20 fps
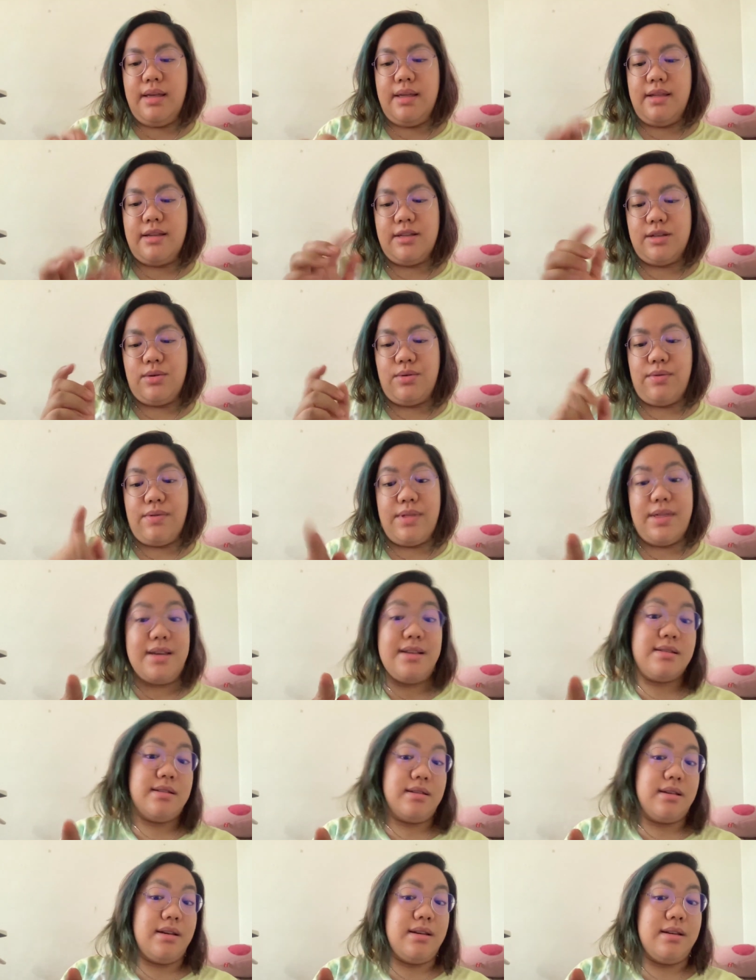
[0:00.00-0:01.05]
So
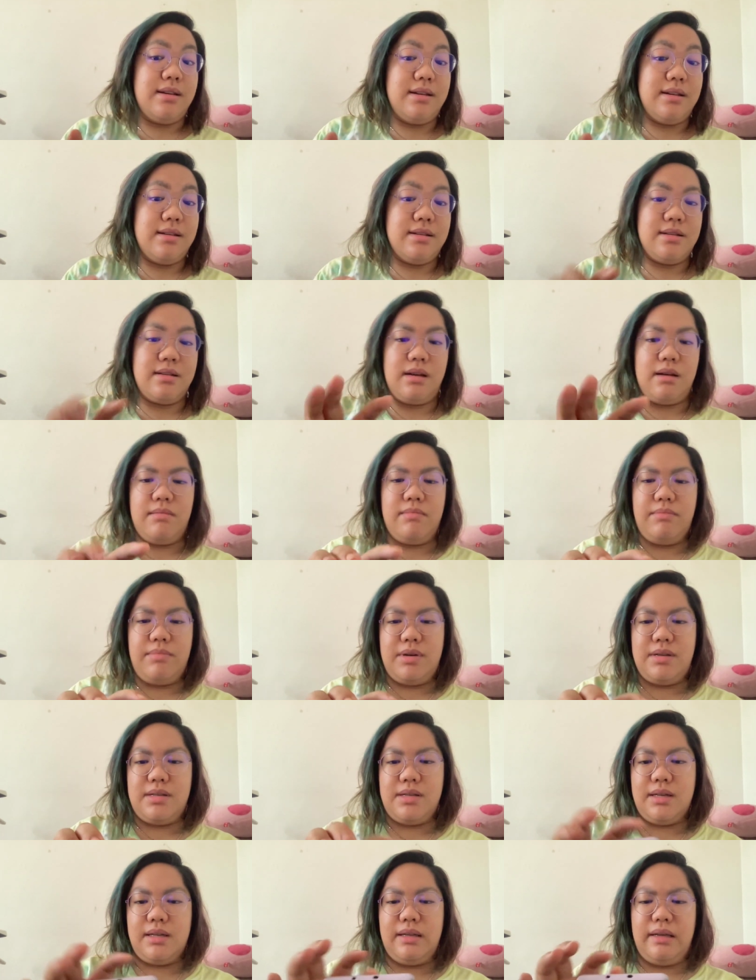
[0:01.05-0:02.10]
this is
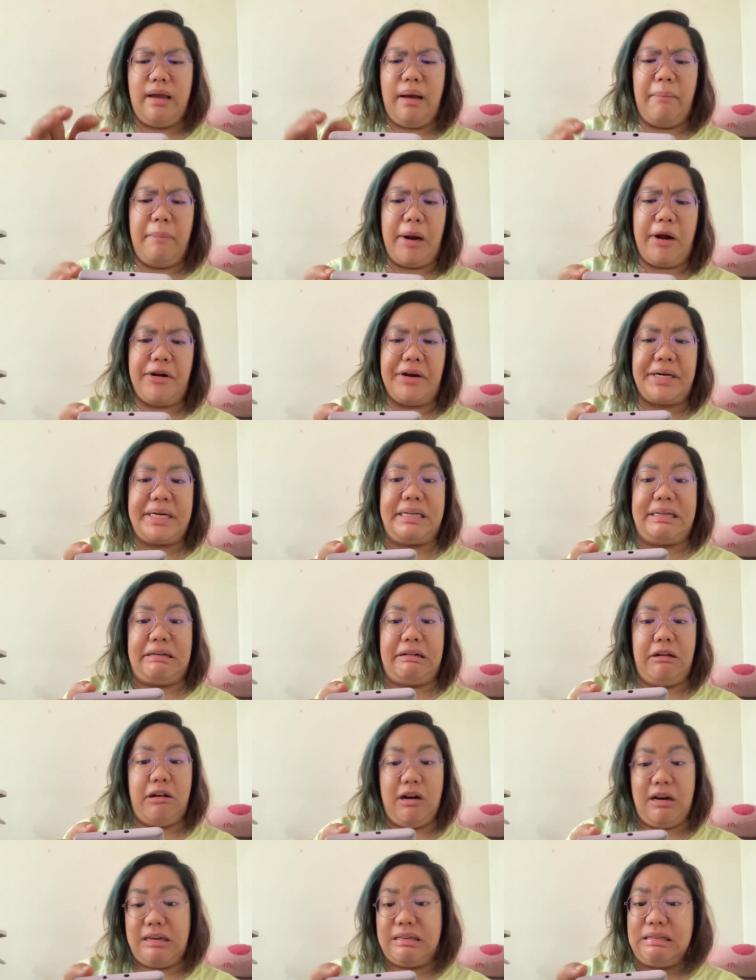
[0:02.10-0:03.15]
basically American
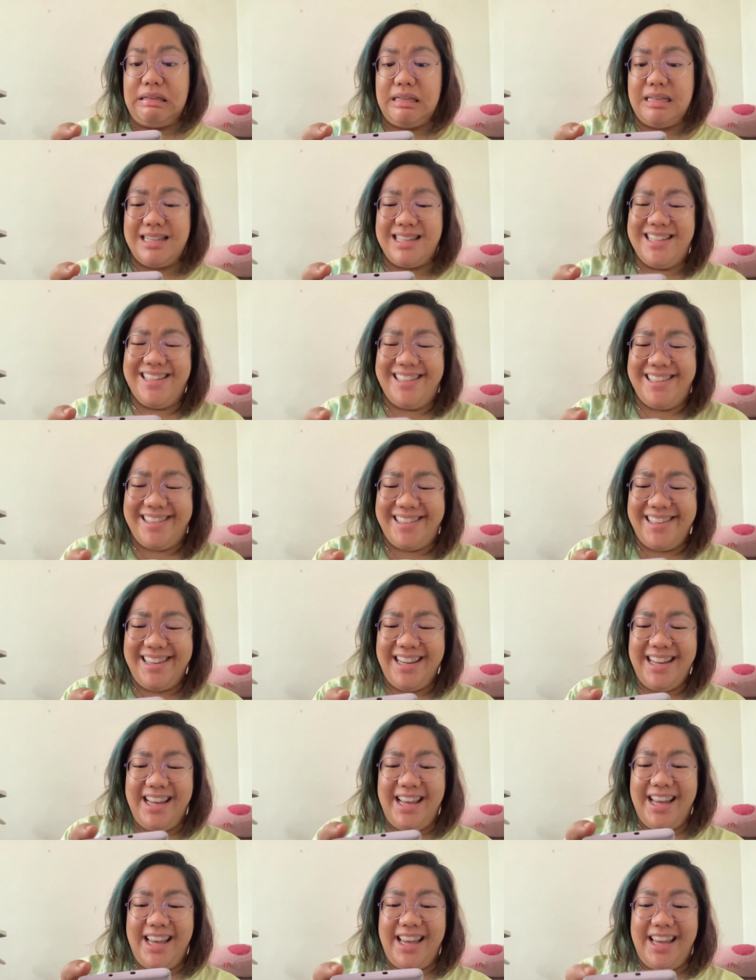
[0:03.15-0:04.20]
gods
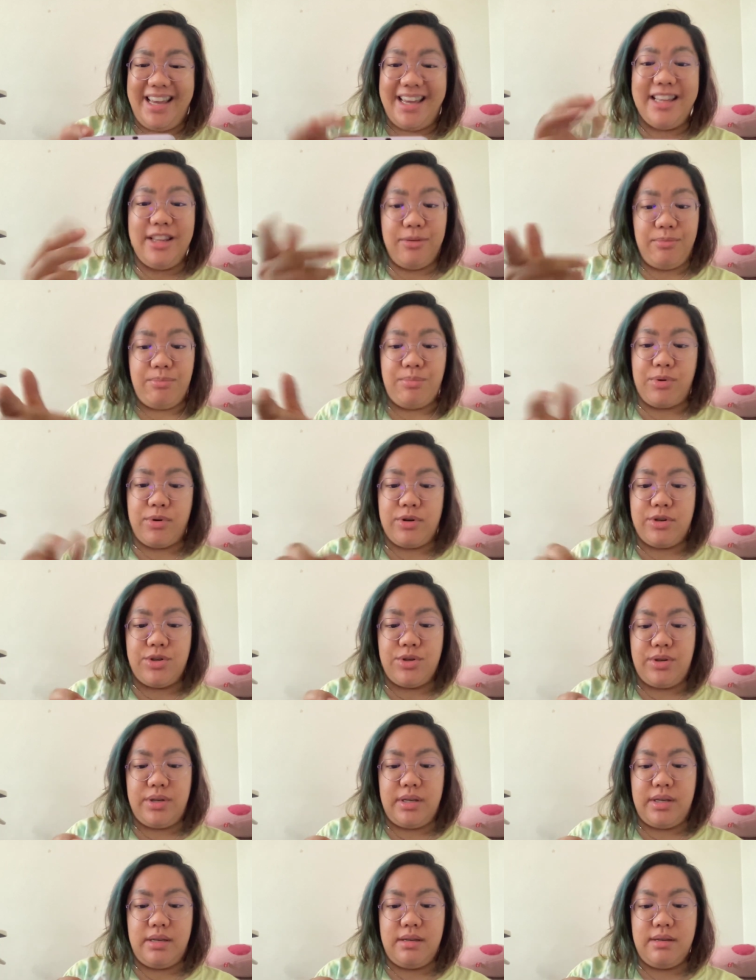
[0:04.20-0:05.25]
in
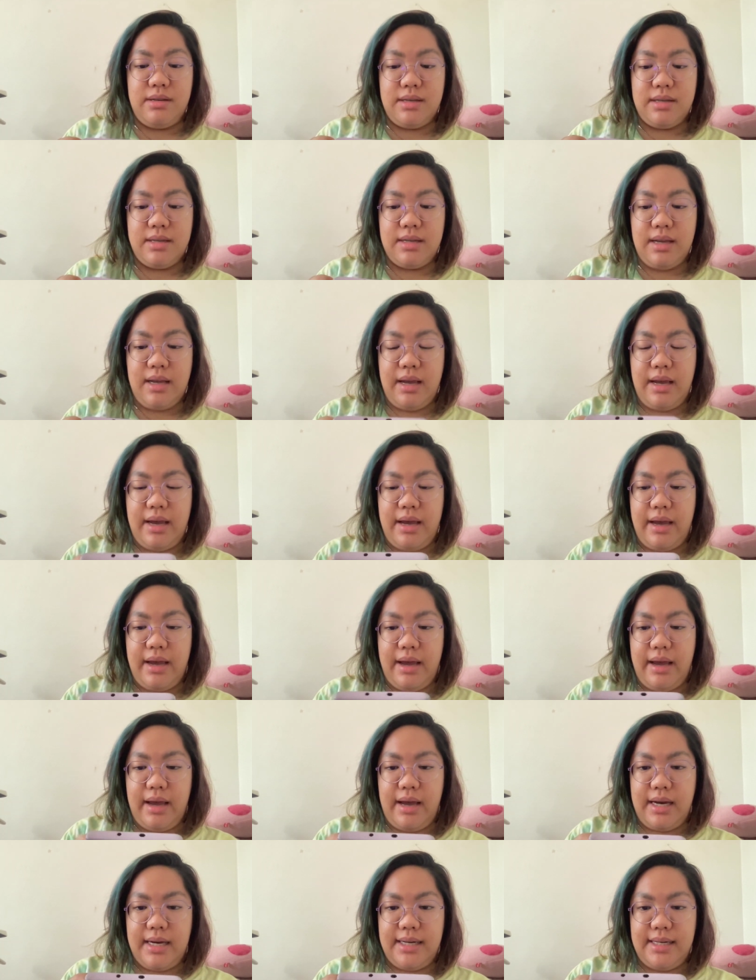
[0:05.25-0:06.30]
Portuguese,
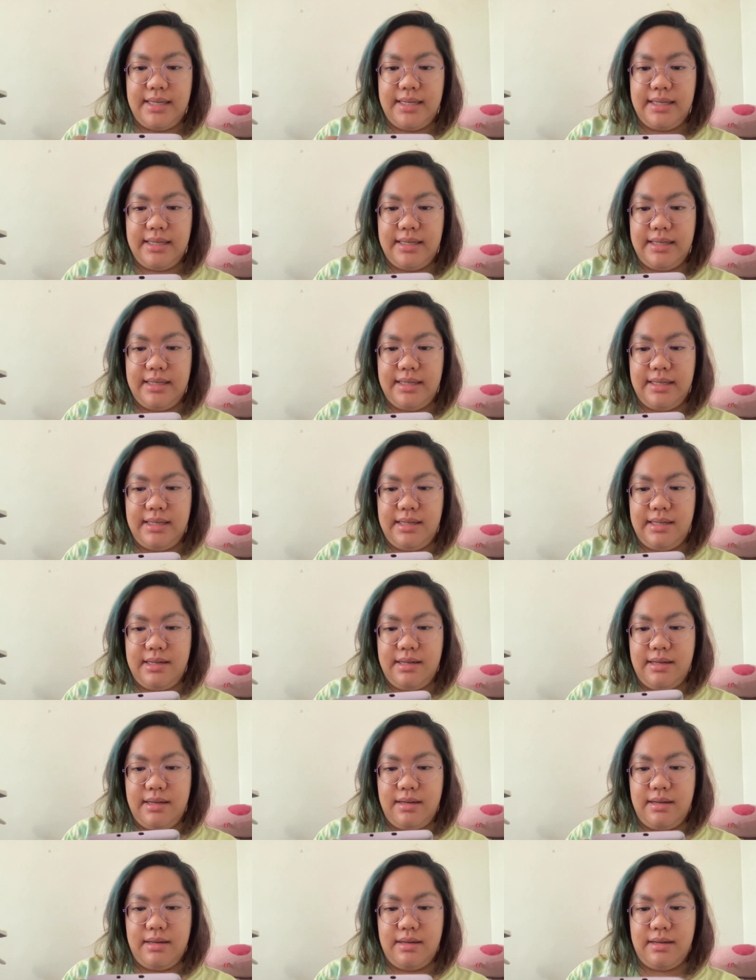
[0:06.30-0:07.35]
and
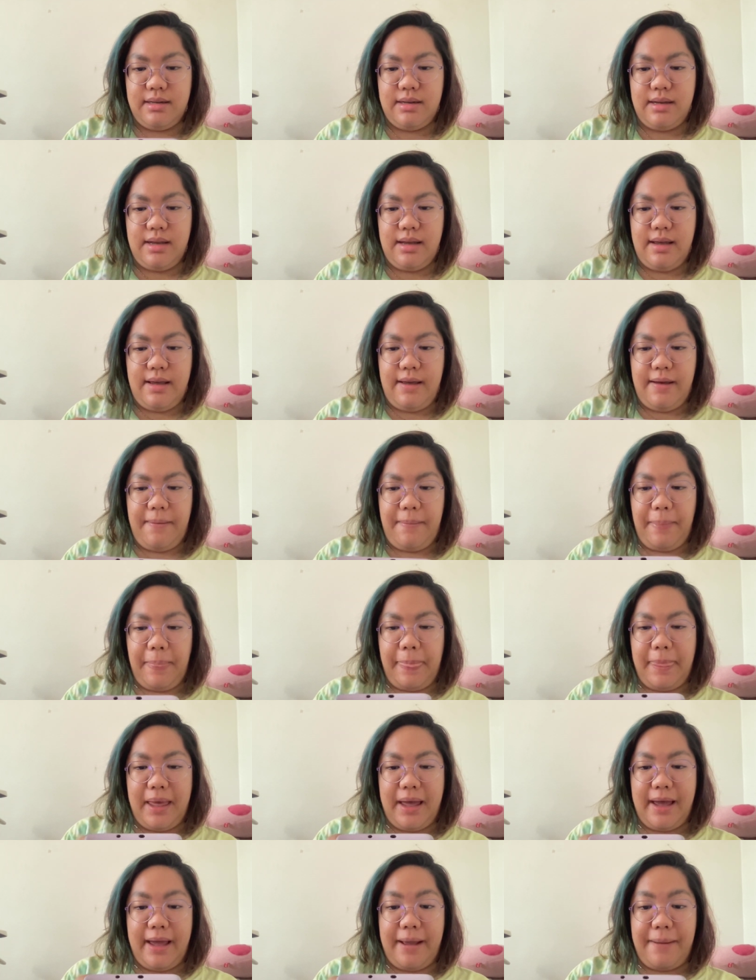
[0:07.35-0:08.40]

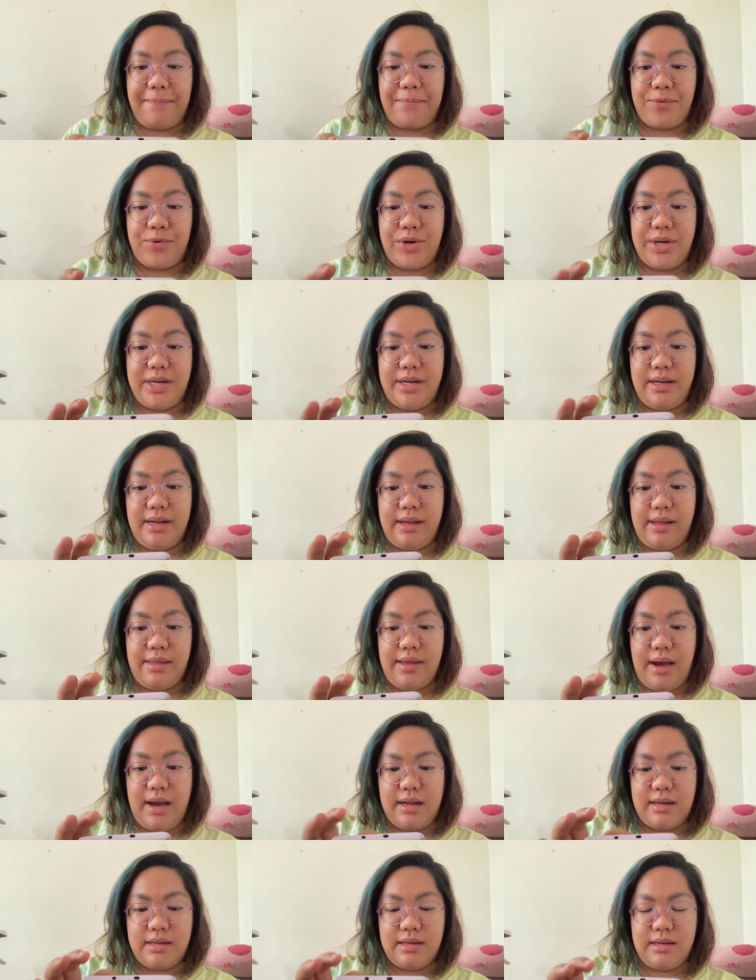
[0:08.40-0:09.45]
I'm reading
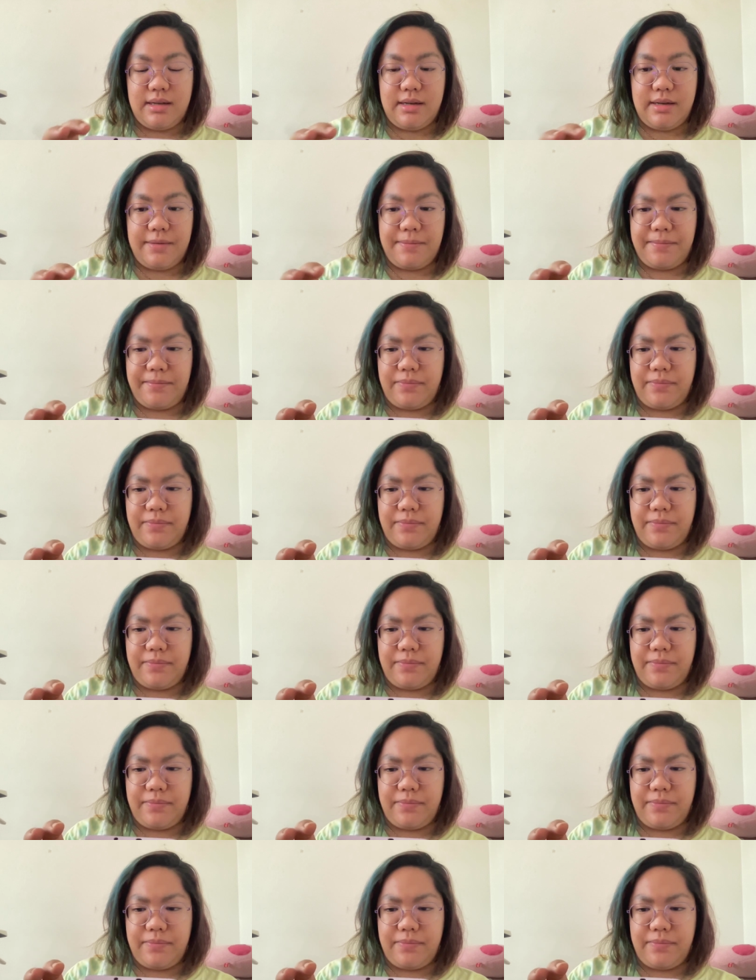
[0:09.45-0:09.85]
that.